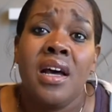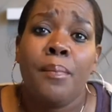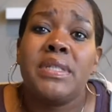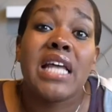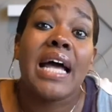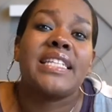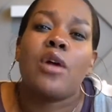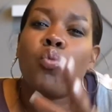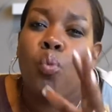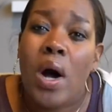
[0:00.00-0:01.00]
Besides,
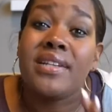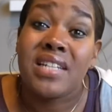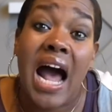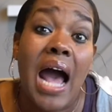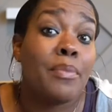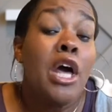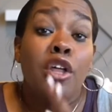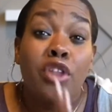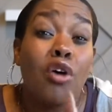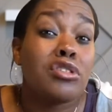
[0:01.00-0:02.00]
at one time,
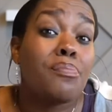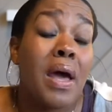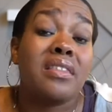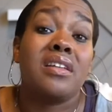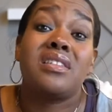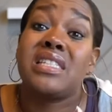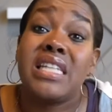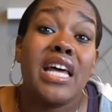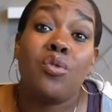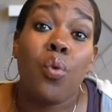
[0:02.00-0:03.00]
those methods
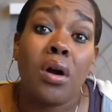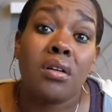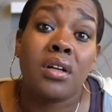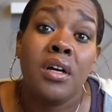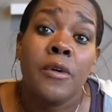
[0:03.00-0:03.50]
did work.